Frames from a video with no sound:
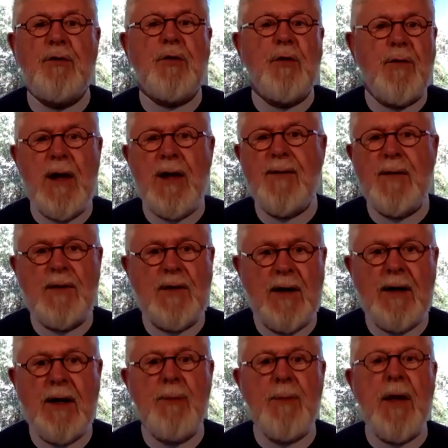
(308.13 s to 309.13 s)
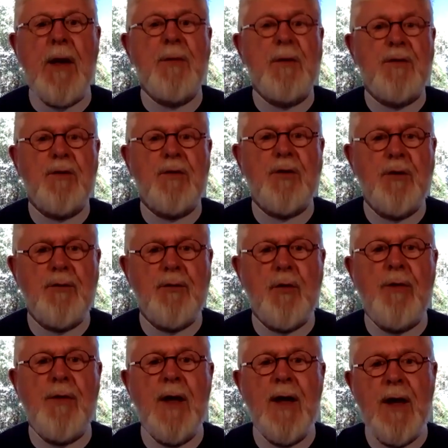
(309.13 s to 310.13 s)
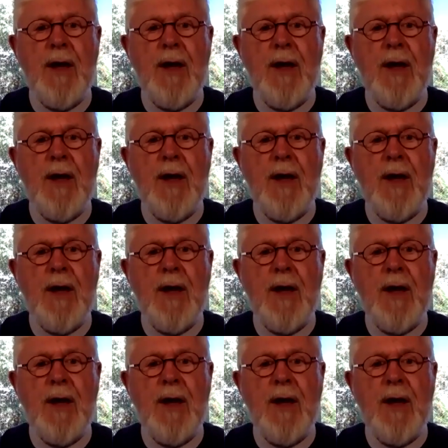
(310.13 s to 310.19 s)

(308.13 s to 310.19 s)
So they had the Ten Commandments and so forth.